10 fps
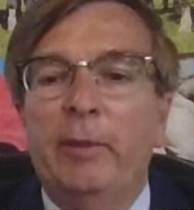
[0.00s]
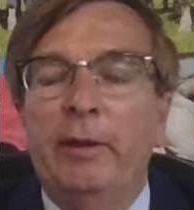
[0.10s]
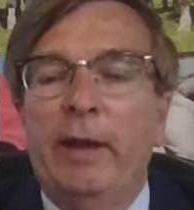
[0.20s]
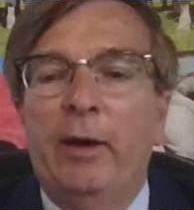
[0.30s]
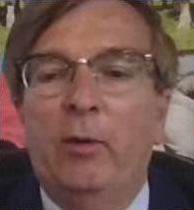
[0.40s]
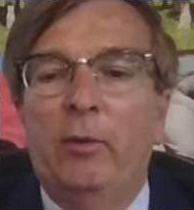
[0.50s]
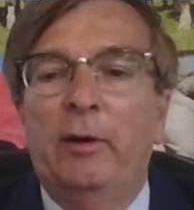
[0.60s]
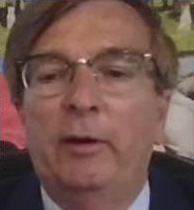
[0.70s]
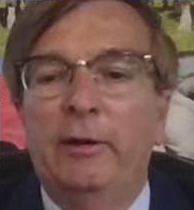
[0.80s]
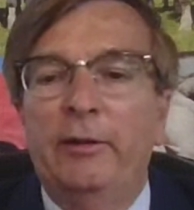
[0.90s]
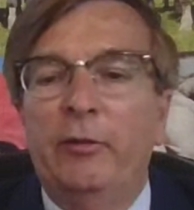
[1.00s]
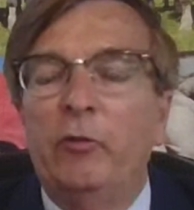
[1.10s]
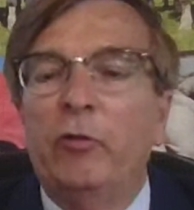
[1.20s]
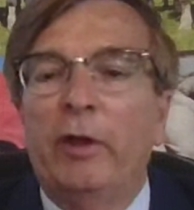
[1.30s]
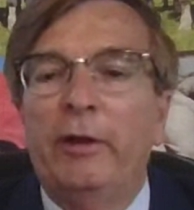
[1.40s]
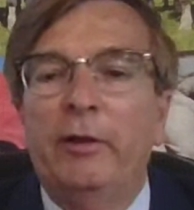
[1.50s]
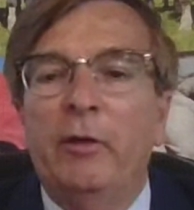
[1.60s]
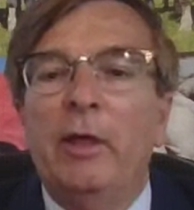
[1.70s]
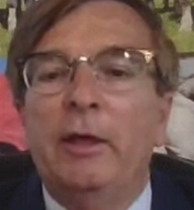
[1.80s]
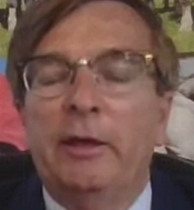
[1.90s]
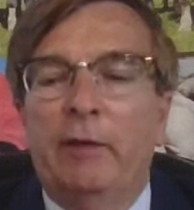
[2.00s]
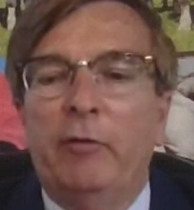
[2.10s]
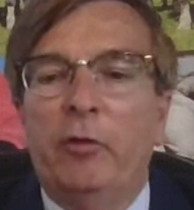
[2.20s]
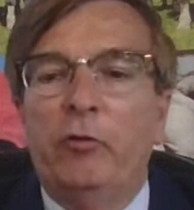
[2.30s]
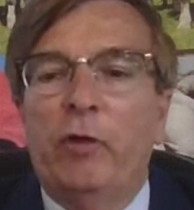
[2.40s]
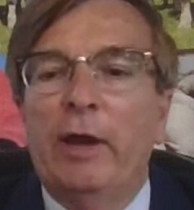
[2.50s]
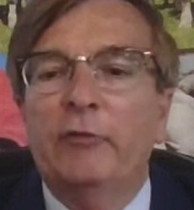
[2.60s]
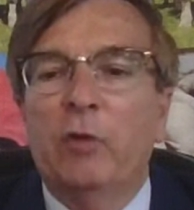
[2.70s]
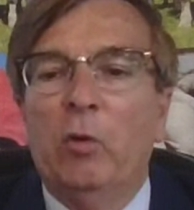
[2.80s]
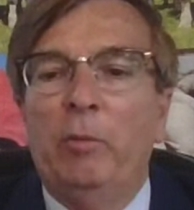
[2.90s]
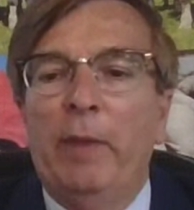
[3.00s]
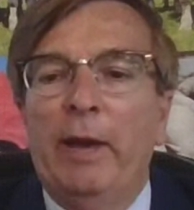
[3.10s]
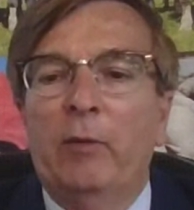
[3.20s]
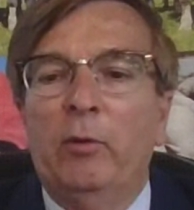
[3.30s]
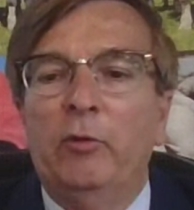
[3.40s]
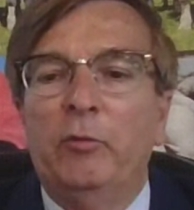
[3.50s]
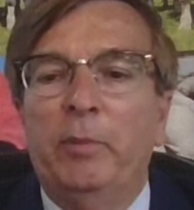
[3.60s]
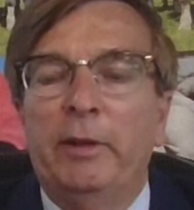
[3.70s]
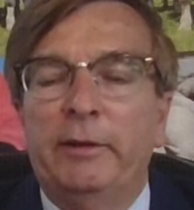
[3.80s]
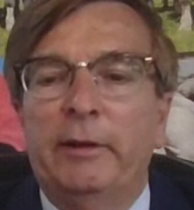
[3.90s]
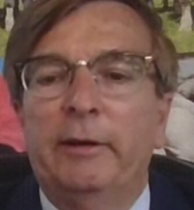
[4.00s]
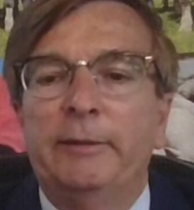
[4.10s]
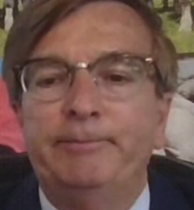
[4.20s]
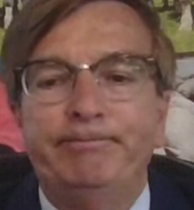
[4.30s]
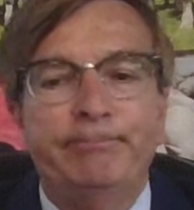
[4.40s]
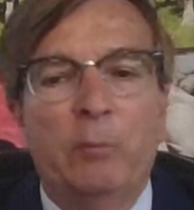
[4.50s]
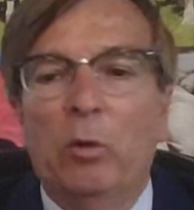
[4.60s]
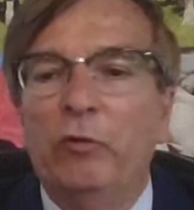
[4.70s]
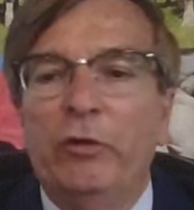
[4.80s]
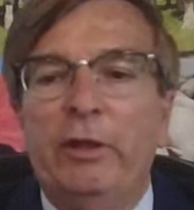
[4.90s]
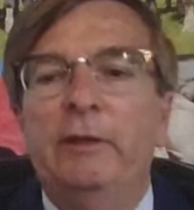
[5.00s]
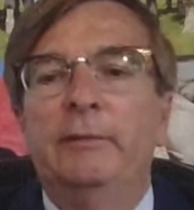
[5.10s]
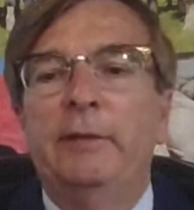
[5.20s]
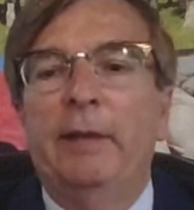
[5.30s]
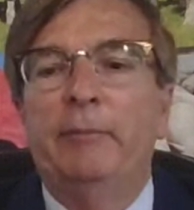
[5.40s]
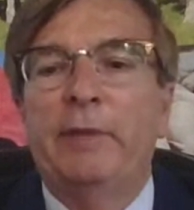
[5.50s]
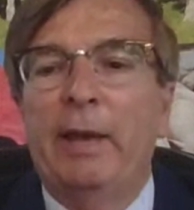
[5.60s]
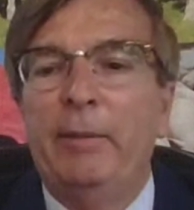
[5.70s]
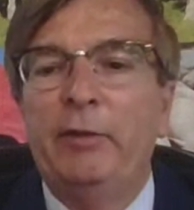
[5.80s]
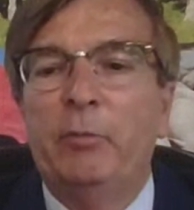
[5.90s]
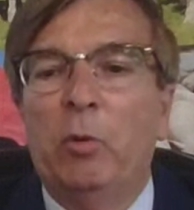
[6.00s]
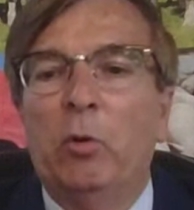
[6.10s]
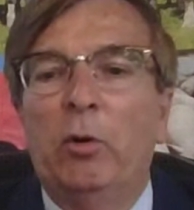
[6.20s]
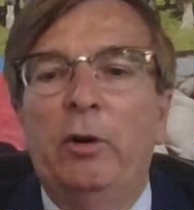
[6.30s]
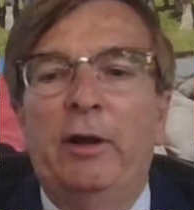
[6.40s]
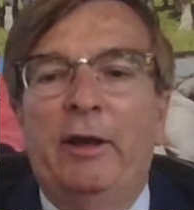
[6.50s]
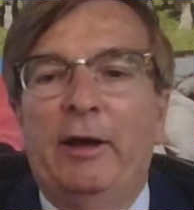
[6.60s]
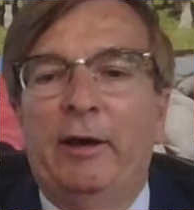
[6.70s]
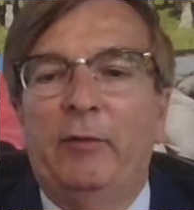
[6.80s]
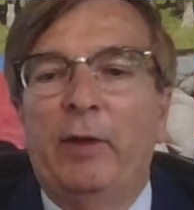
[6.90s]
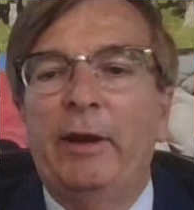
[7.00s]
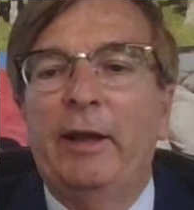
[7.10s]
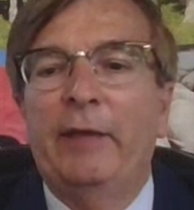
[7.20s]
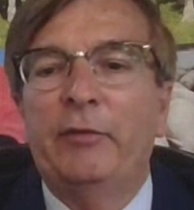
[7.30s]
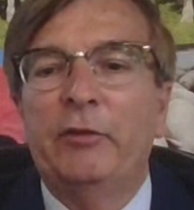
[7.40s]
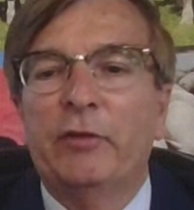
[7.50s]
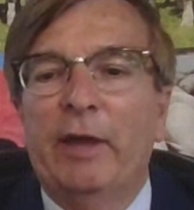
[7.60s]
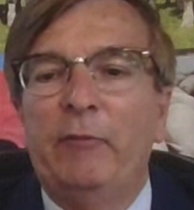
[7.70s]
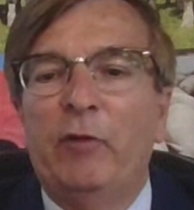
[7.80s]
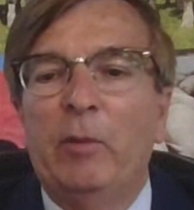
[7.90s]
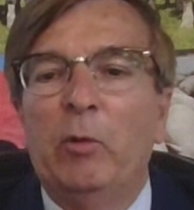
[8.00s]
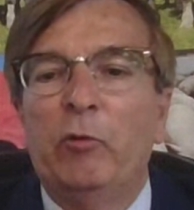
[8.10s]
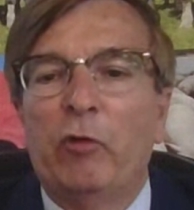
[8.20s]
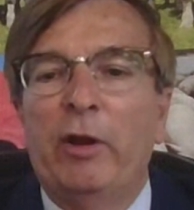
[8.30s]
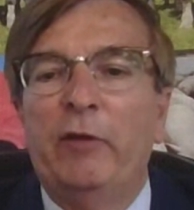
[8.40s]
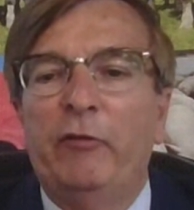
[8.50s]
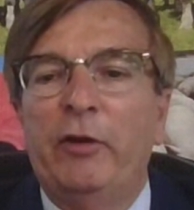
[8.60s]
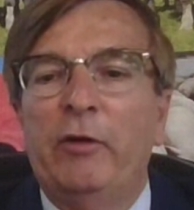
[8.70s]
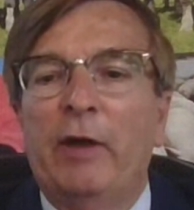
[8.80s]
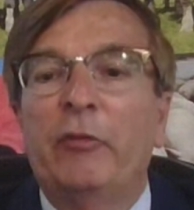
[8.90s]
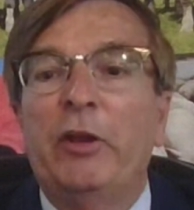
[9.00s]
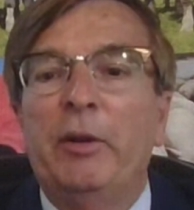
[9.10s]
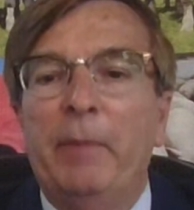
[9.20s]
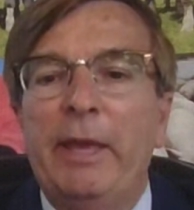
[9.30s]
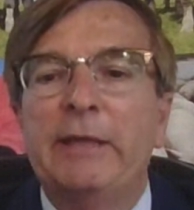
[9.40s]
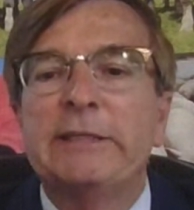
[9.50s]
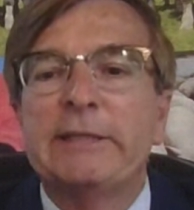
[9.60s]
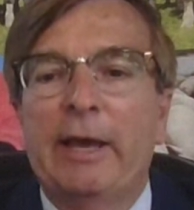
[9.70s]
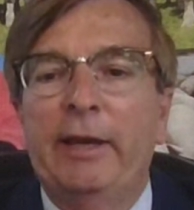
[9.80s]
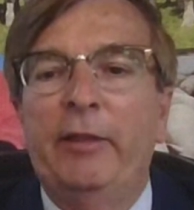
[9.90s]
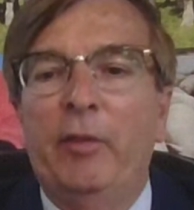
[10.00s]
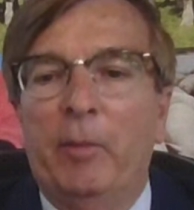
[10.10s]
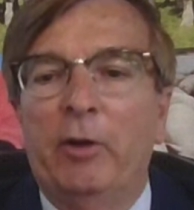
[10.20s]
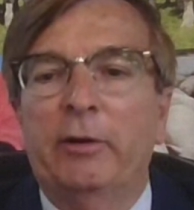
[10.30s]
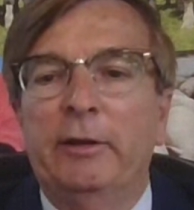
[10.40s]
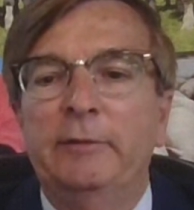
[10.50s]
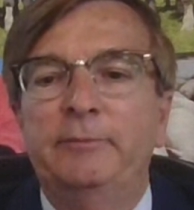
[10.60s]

But now uh, they're trying to cover their tracks going backwards. But um, we'll see. Yep, timing's poor uh, right at this time frame where we're trying to figure out the demand side of the market.